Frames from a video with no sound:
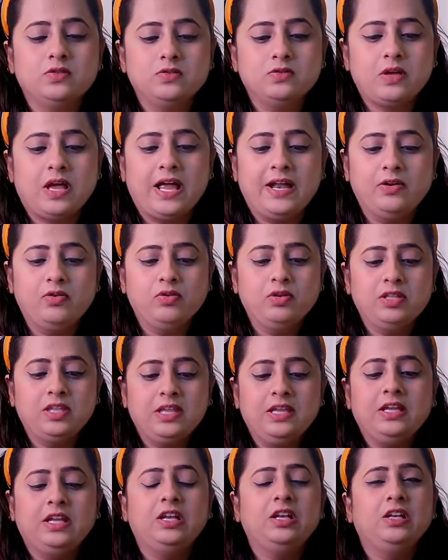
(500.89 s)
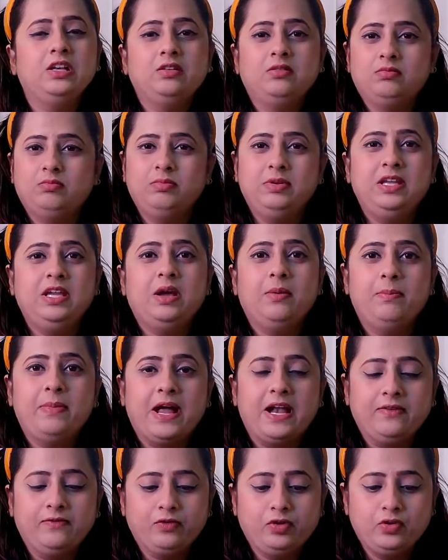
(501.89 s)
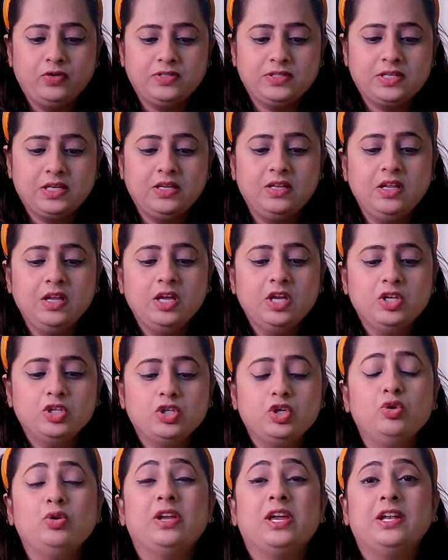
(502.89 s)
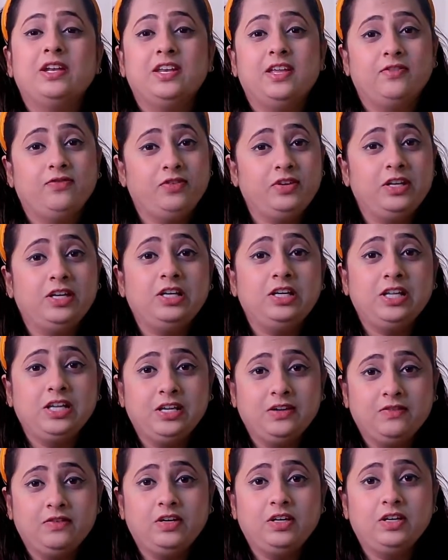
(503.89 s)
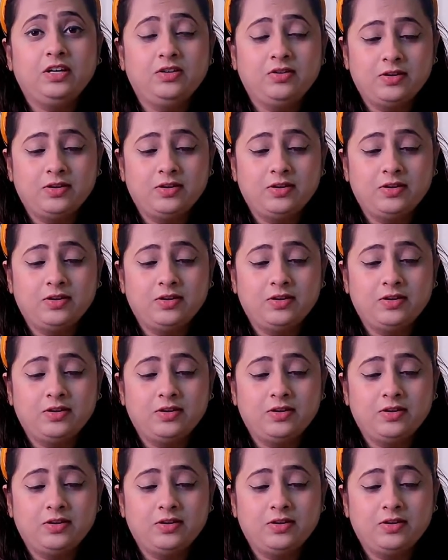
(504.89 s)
so I don't think it'll be bad for your skin, so you can definitely give it a